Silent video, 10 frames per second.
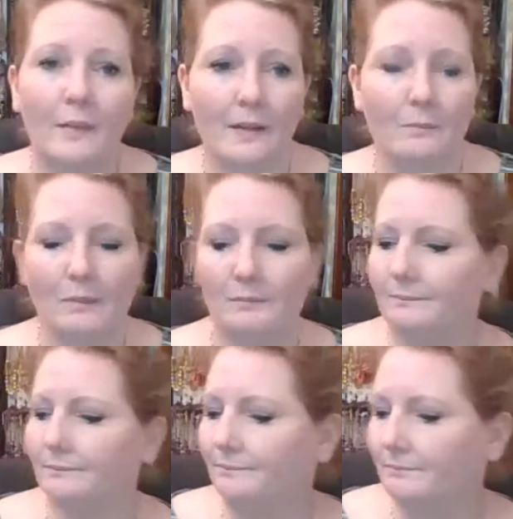theme
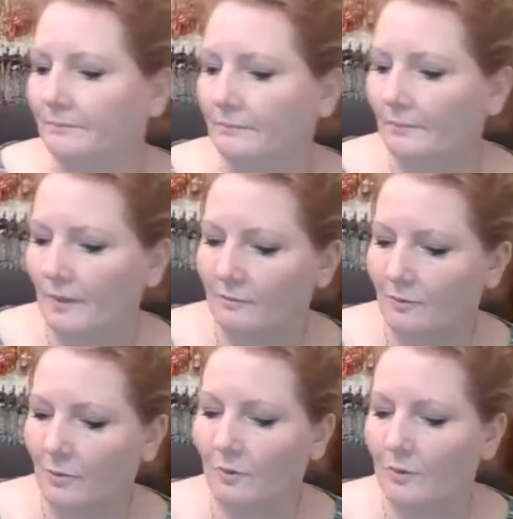
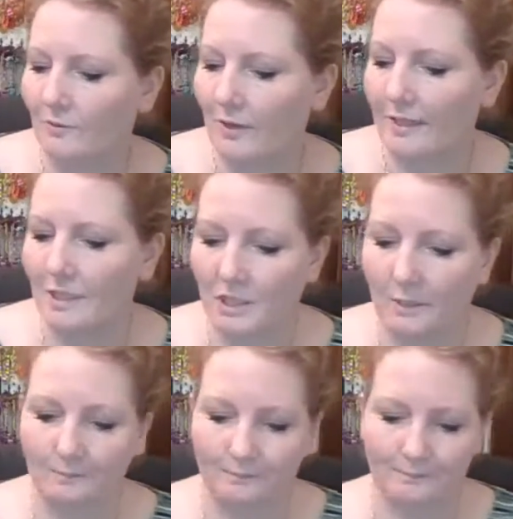for the Friday show.